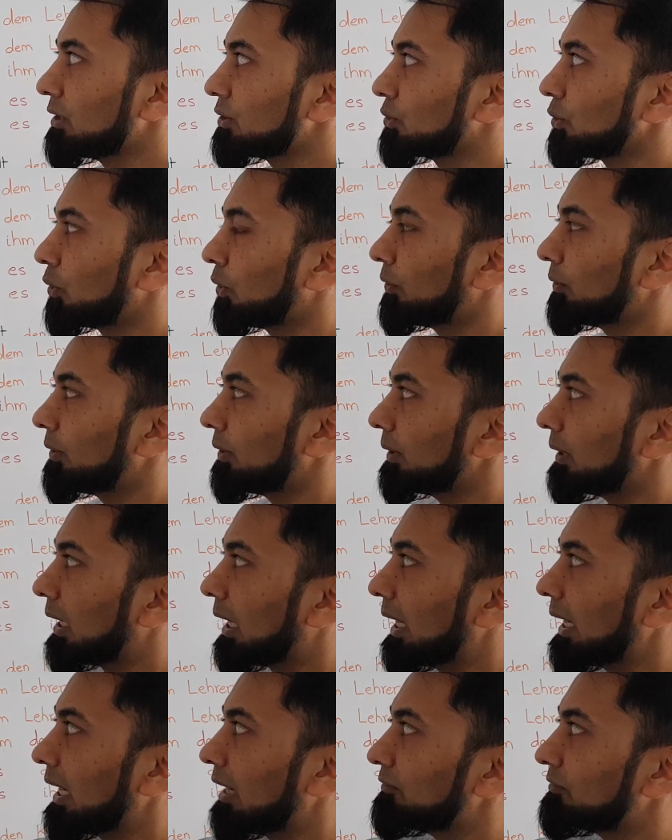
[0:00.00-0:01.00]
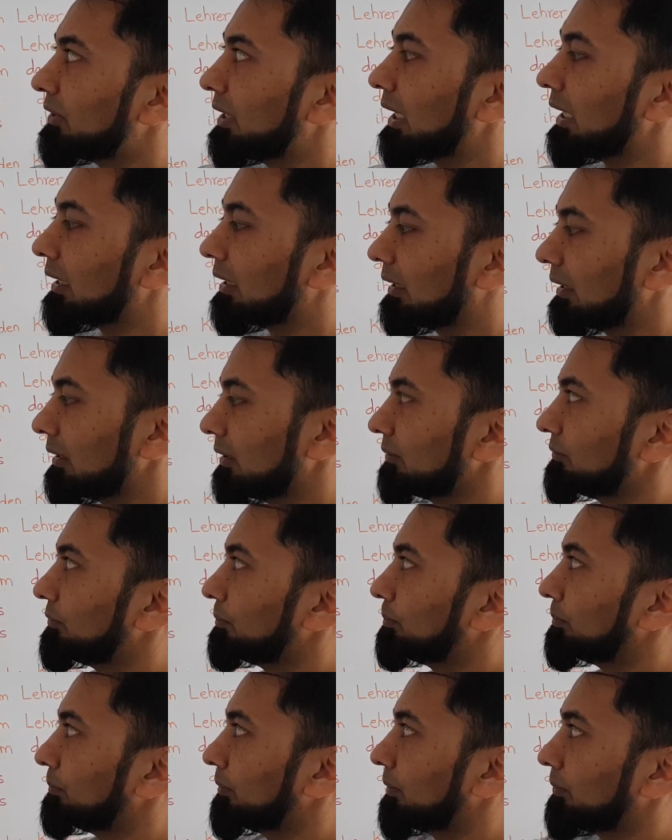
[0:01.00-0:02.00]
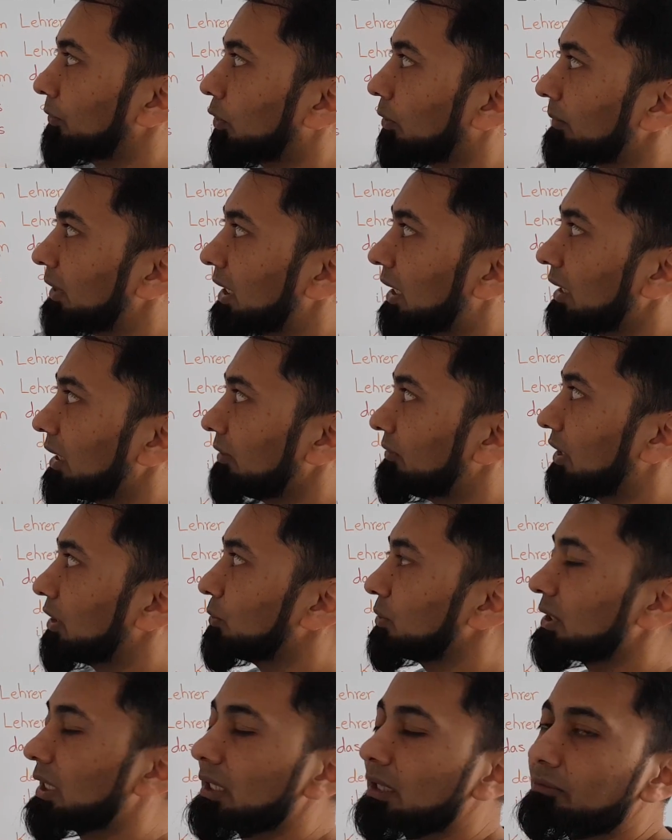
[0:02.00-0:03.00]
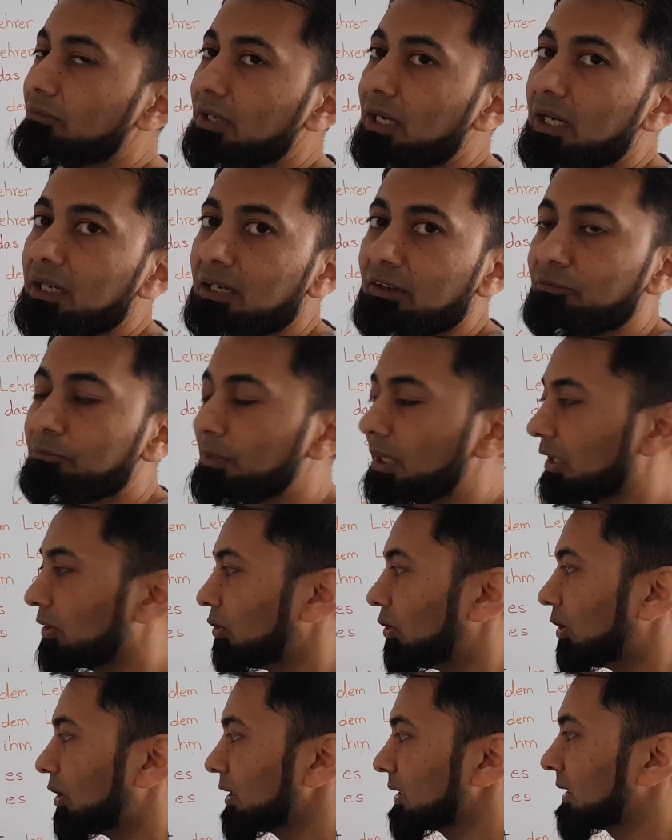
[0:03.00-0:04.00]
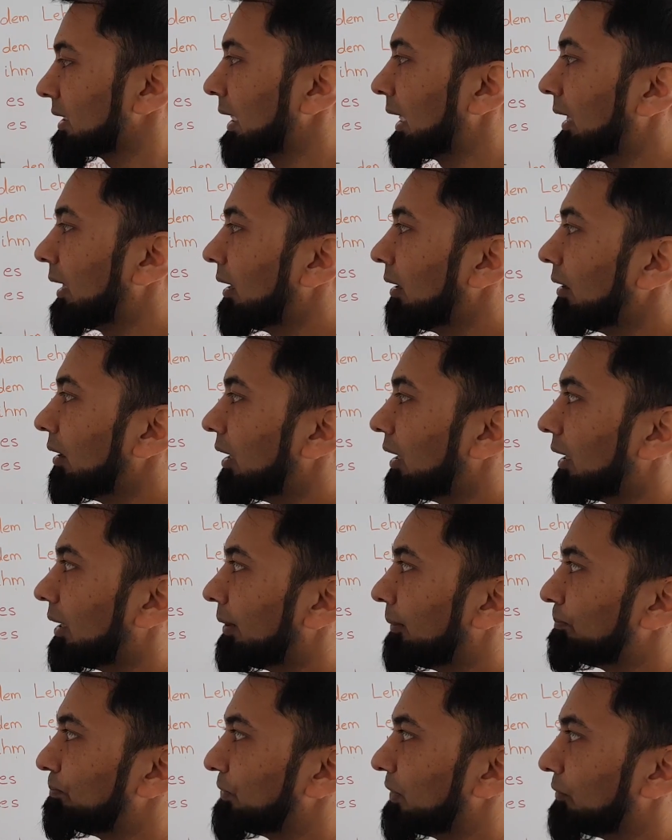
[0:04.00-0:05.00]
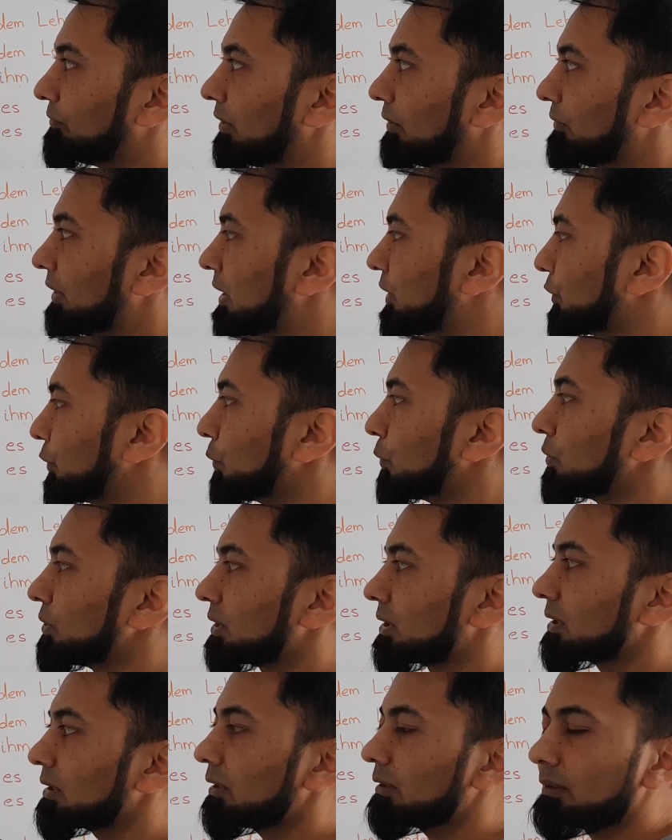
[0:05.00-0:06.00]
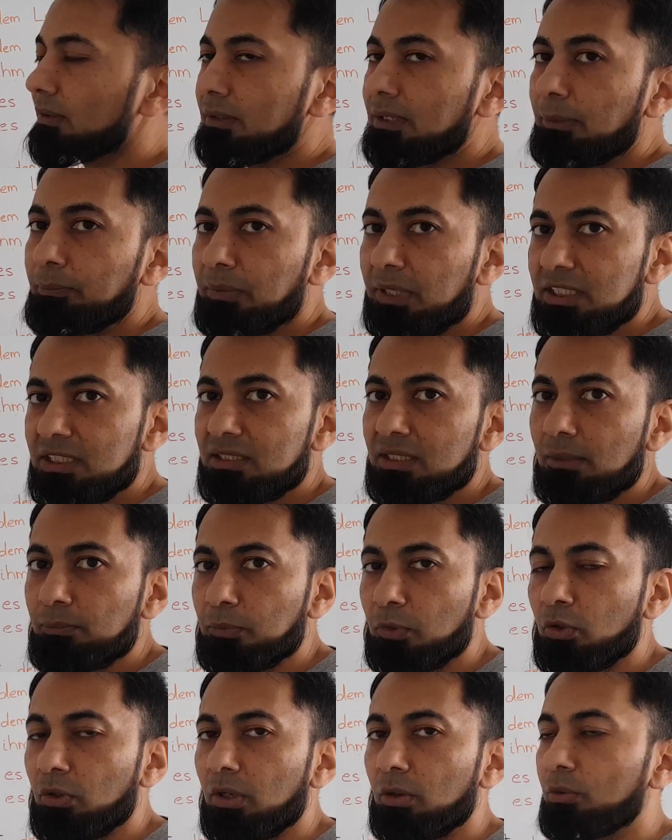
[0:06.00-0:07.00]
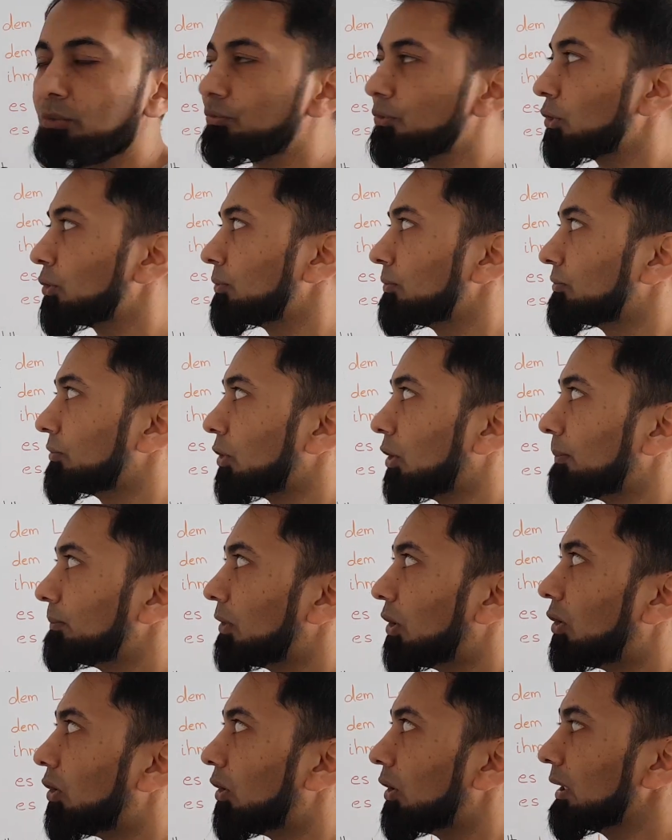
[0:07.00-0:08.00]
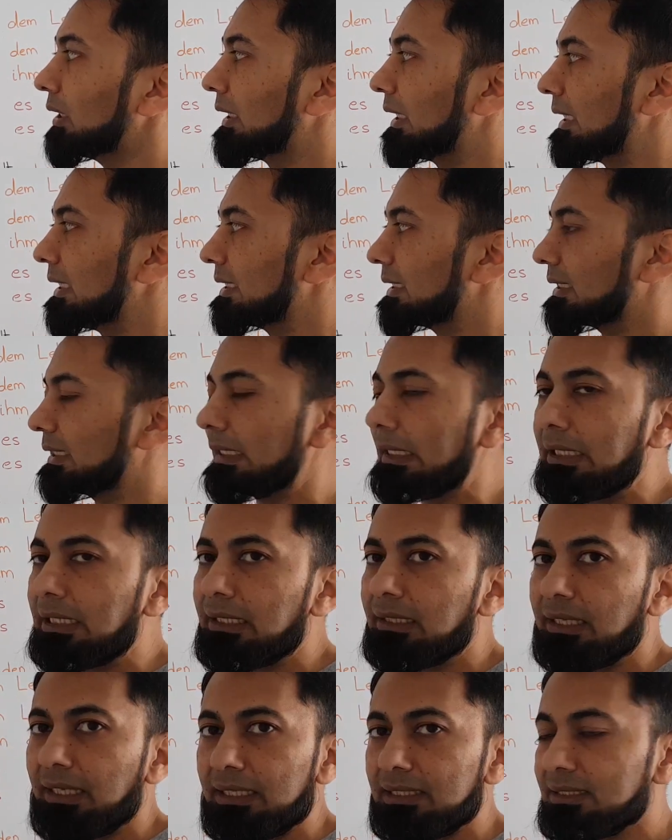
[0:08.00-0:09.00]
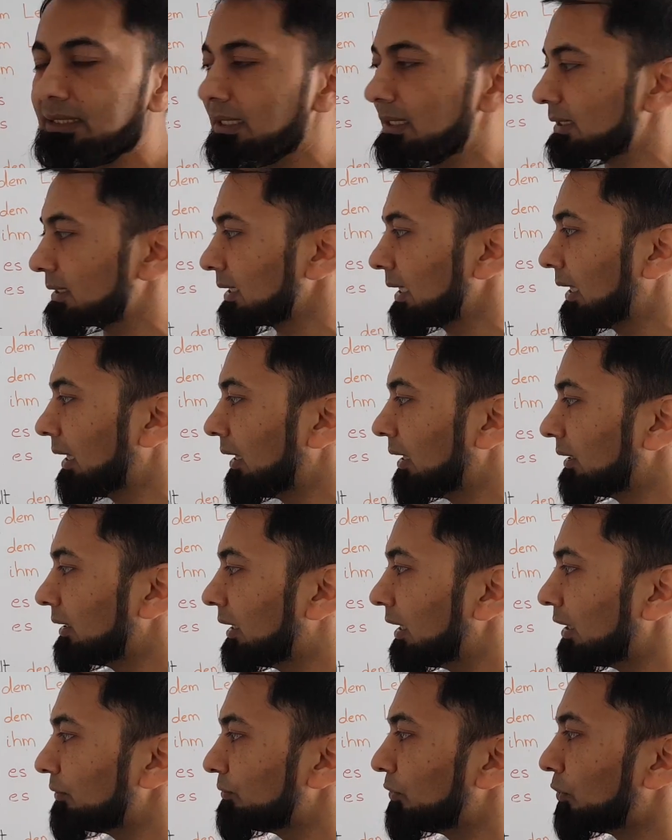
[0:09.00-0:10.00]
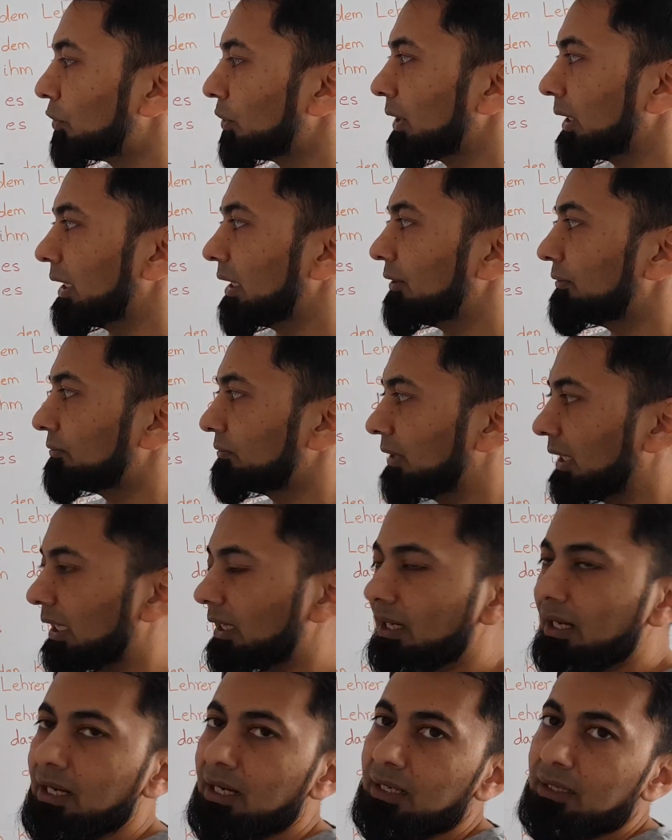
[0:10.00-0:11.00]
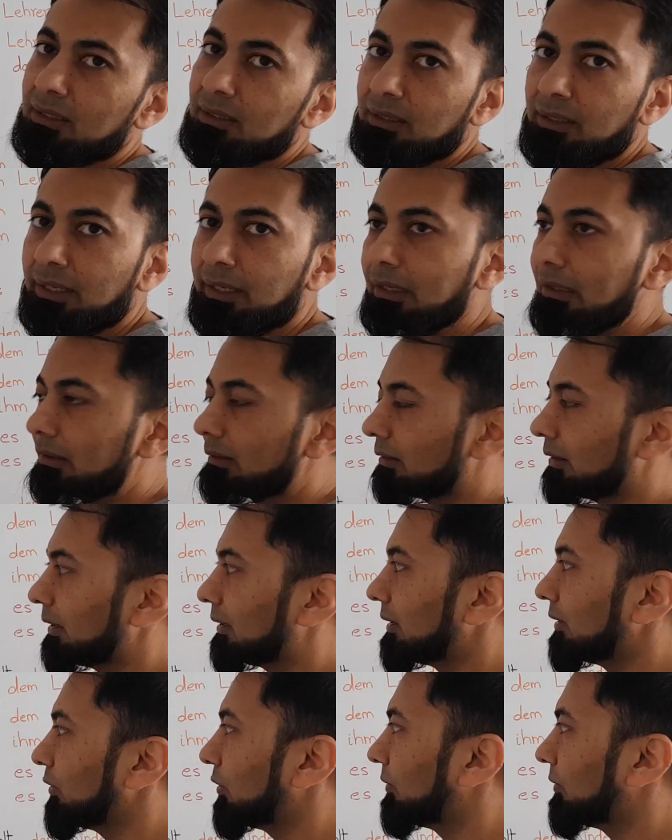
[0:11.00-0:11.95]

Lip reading: So I have taken nominative, accusative, dative because we will use the personal pronoun from all these three cases. Therefore, if they are written